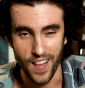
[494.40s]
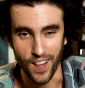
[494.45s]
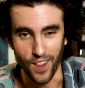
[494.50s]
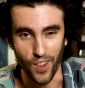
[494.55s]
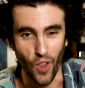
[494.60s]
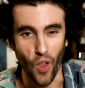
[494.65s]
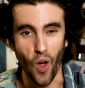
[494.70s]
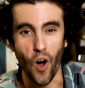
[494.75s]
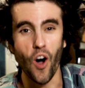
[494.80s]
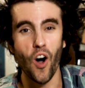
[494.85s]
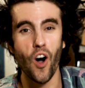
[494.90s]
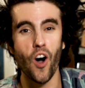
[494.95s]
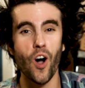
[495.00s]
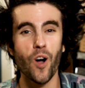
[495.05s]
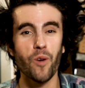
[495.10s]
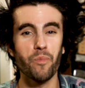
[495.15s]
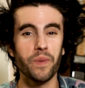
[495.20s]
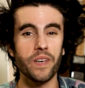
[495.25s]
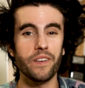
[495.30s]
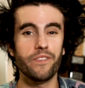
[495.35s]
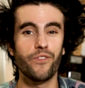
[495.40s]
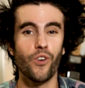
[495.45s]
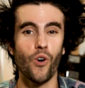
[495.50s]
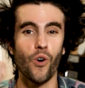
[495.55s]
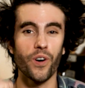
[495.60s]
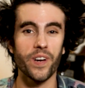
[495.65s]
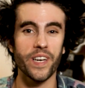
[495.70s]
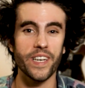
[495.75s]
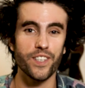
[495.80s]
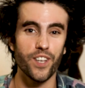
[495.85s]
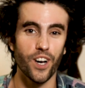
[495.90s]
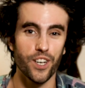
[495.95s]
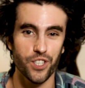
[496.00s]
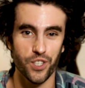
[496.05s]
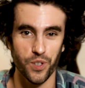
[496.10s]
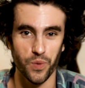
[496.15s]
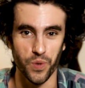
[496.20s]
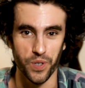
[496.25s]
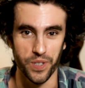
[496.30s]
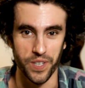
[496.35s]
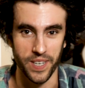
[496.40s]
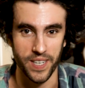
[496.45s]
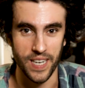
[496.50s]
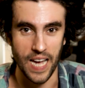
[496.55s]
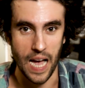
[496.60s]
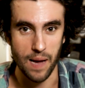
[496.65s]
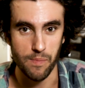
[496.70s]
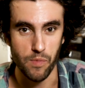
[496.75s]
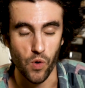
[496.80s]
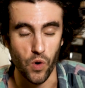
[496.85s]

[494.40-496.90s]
Long before he does the Wunderkamer,